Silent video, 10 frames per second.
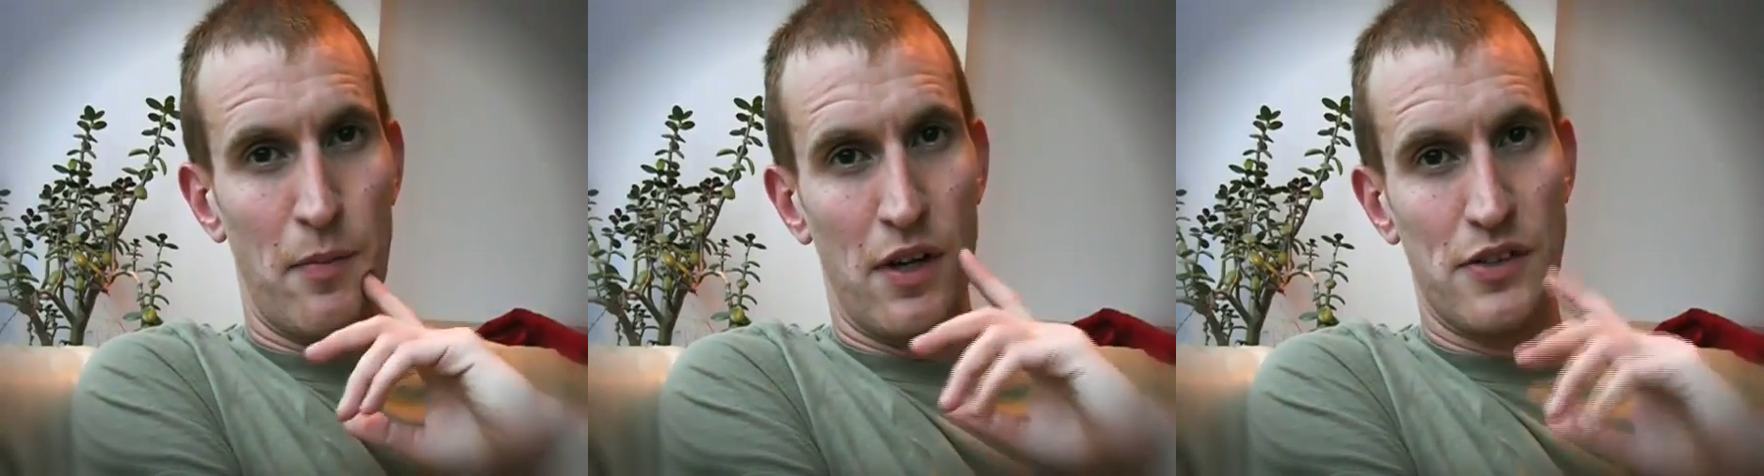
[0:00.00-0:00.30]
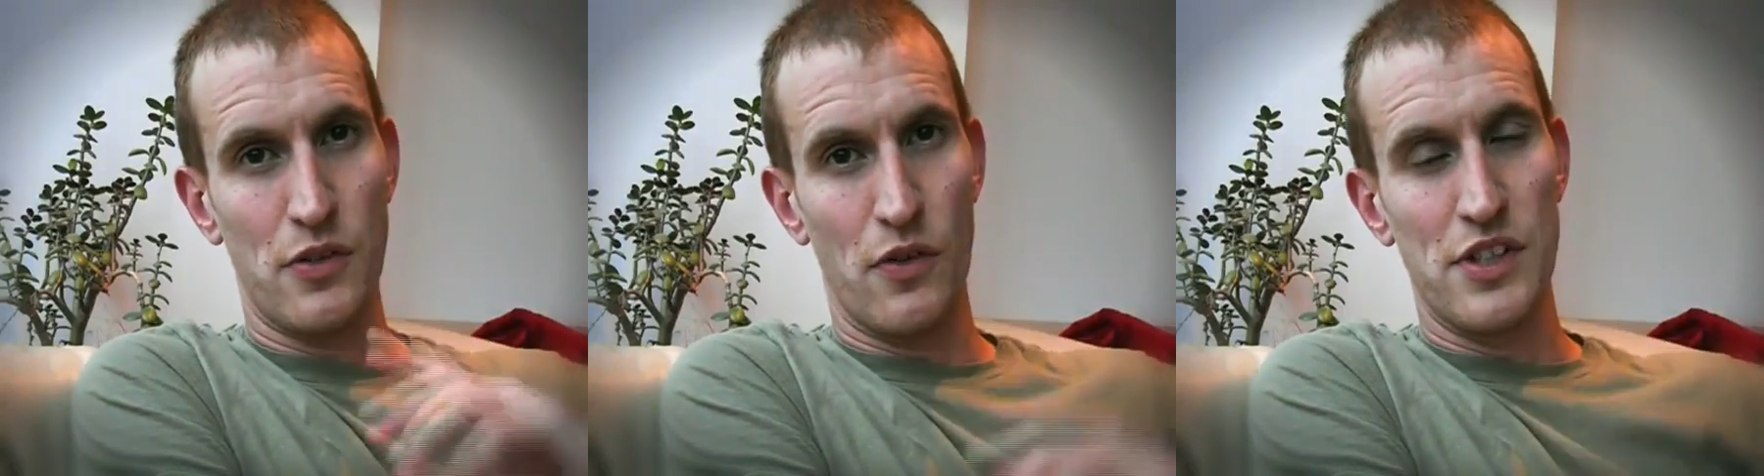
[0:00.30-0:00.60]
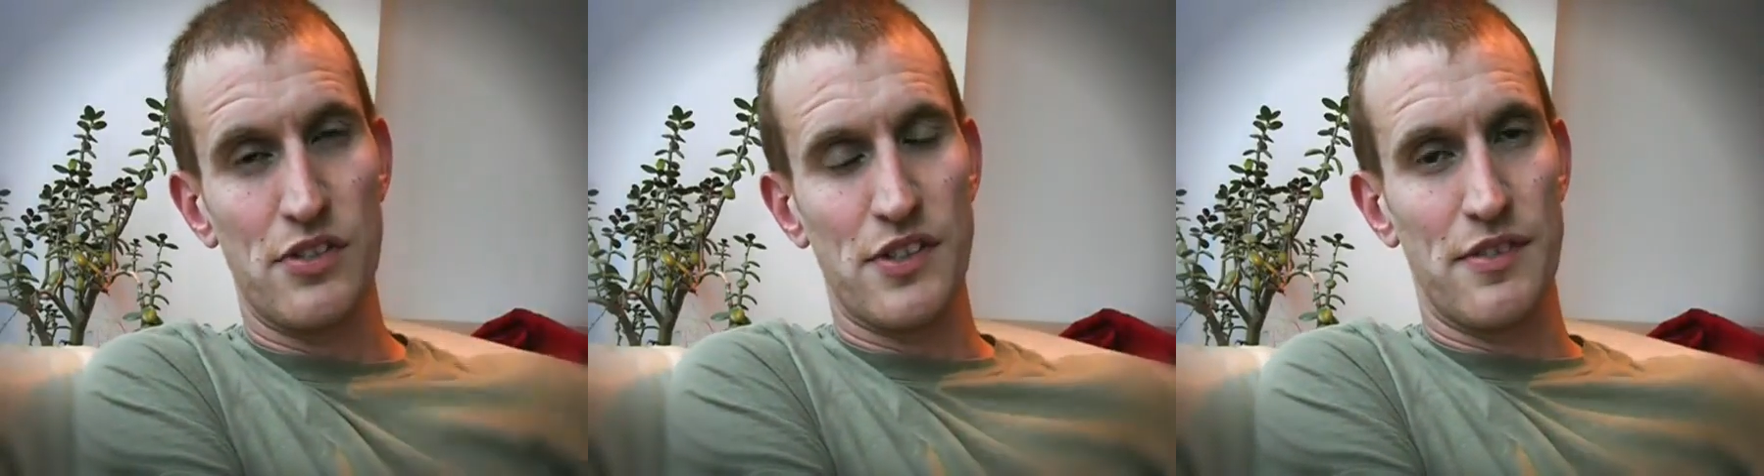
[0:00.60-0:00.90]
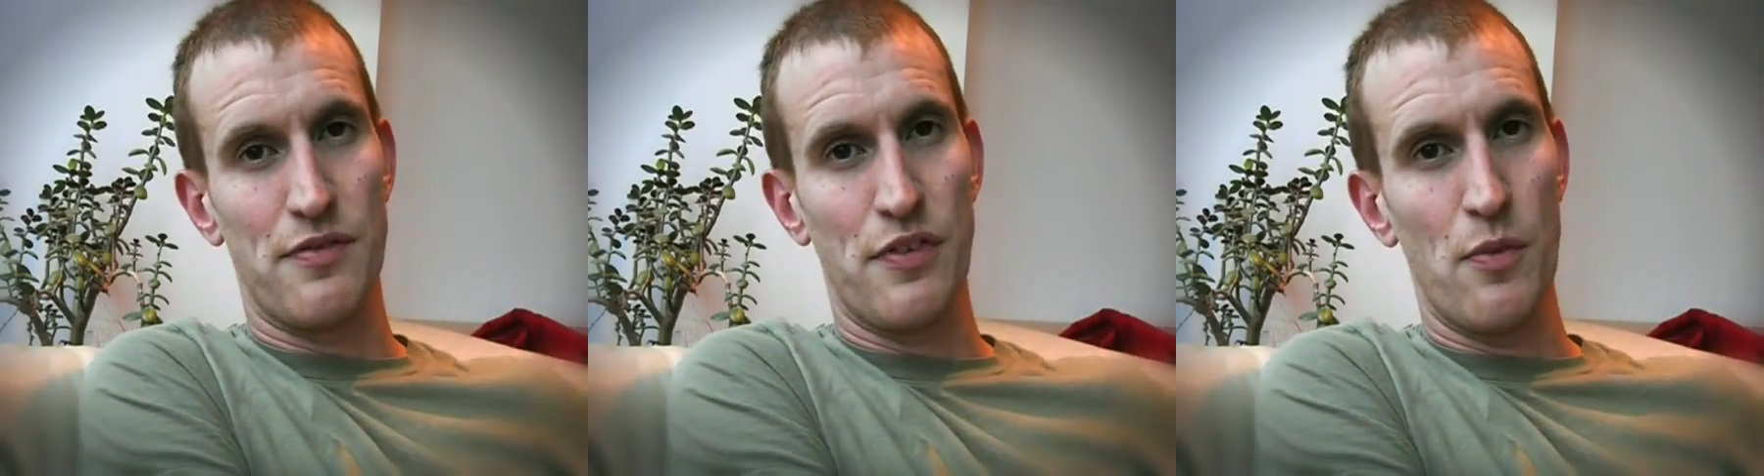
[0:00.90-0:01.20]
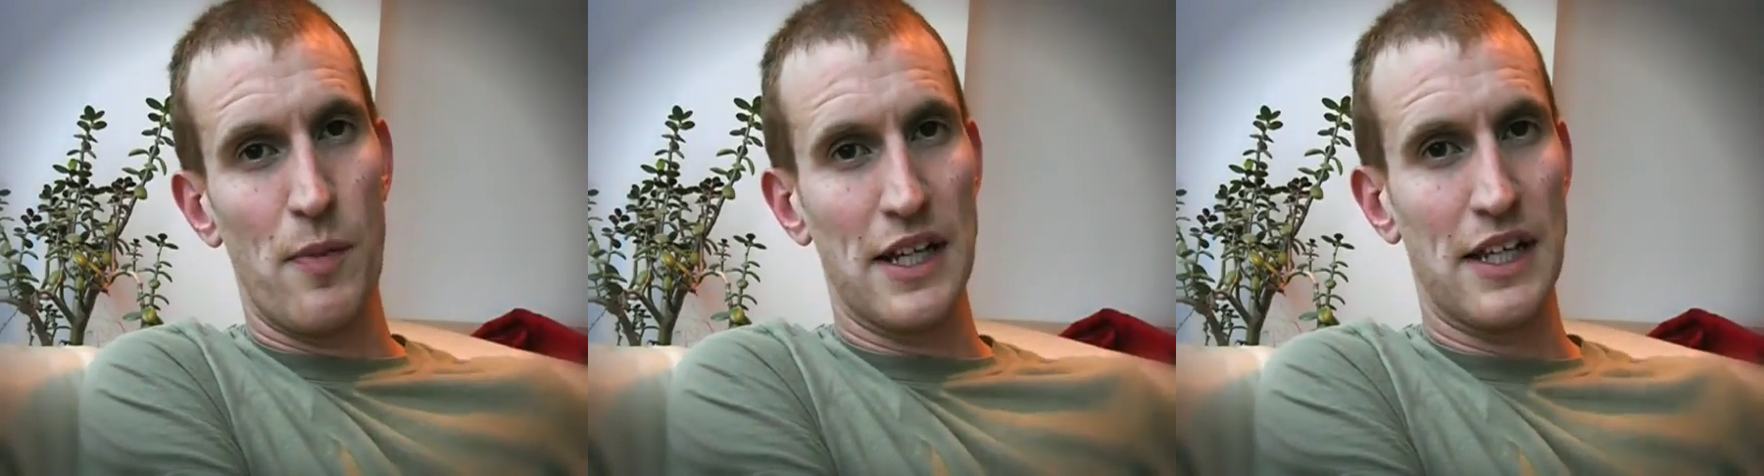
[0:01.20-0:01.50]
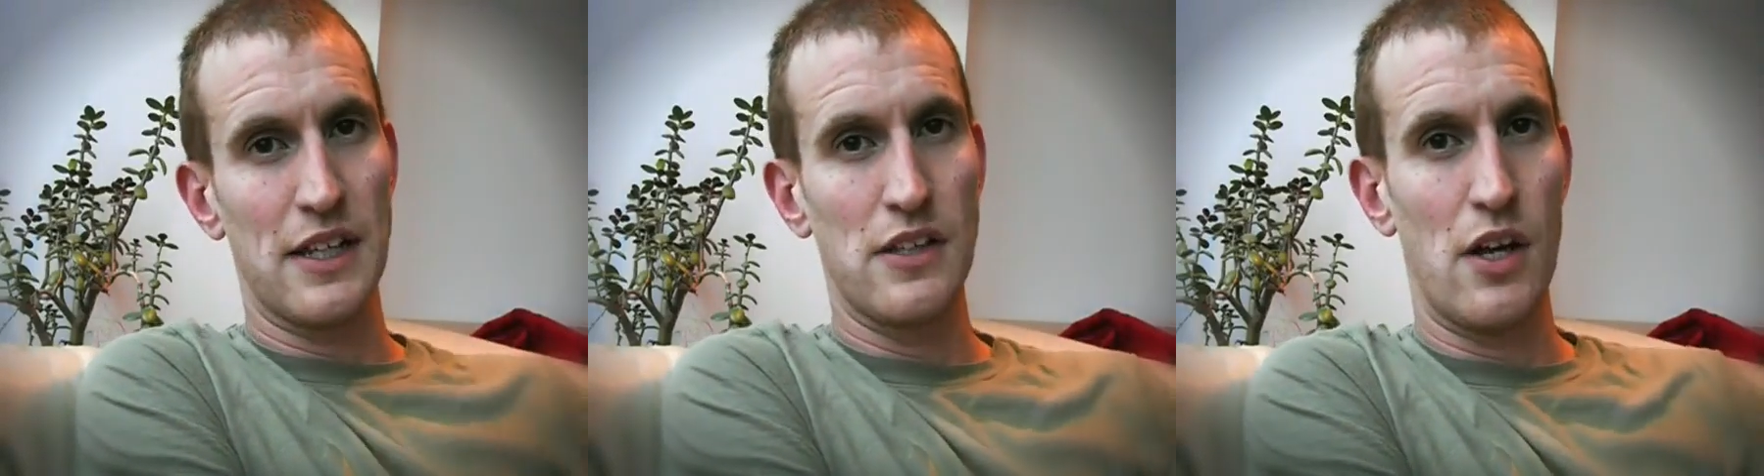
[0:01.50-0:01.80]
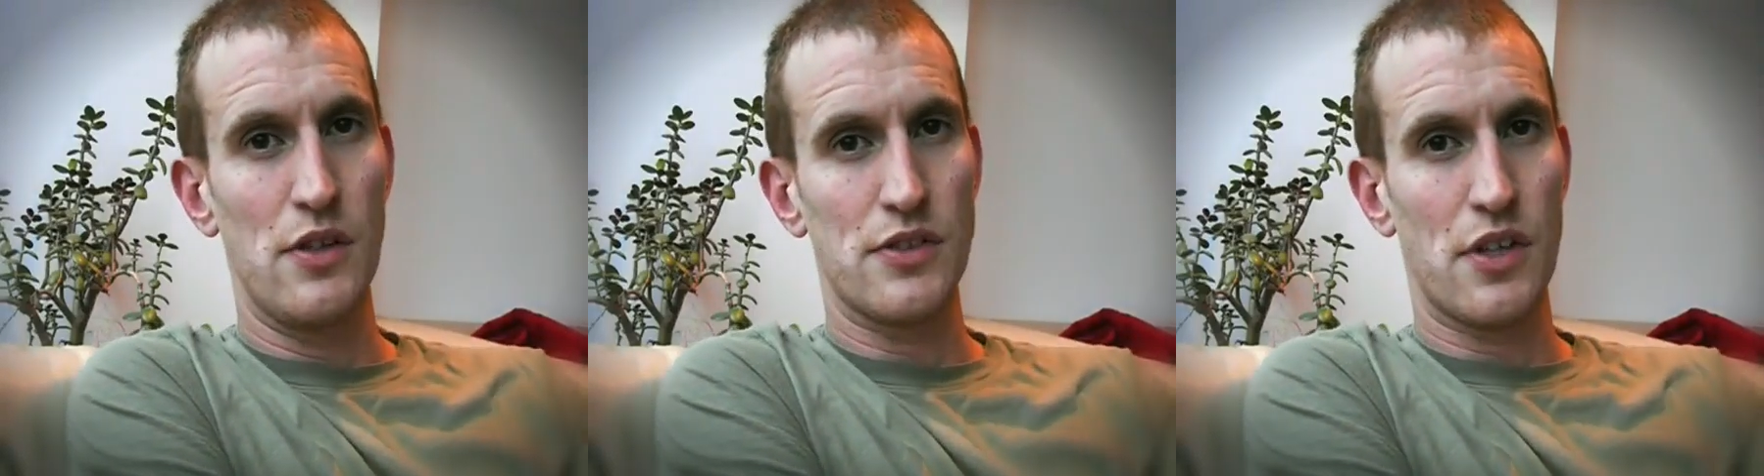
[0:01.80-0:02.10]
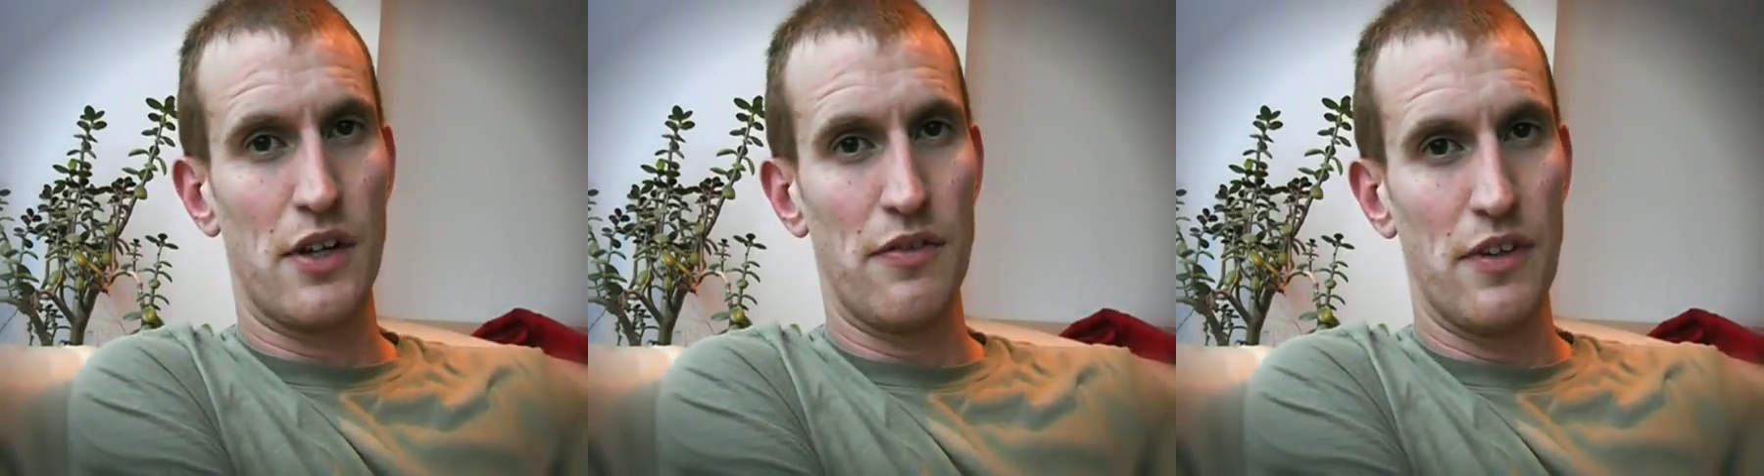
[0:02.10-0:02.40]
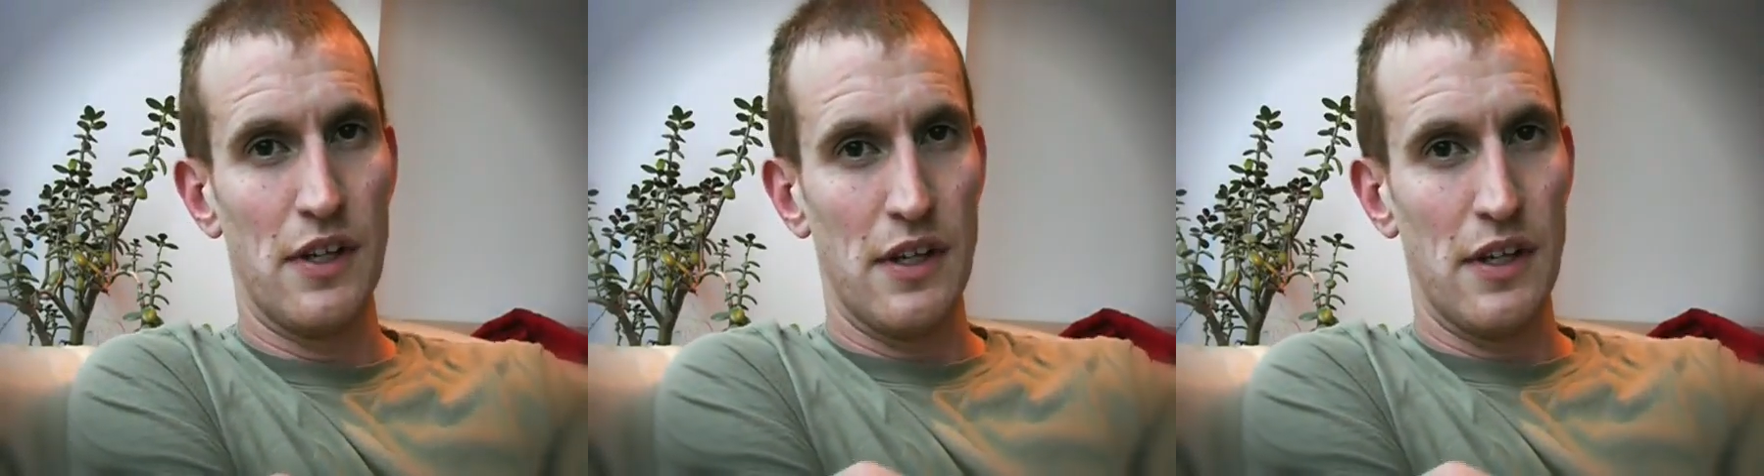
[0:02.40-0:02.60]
my sort of interest in filmmaking knows kind of